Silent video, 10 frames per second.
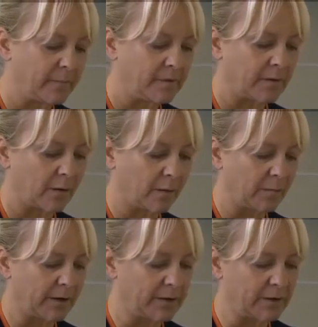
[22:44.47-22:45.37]
So I'm
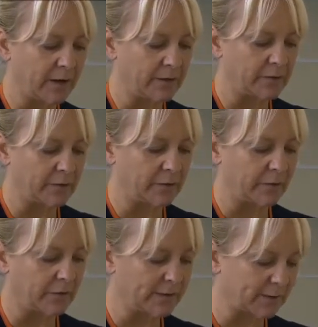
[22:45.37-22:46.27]
going to undo
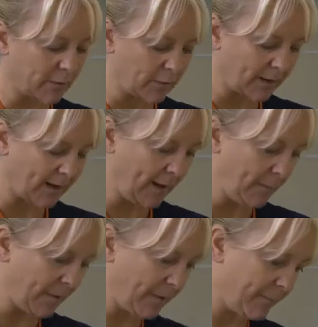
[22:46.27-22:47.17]
this roller clamp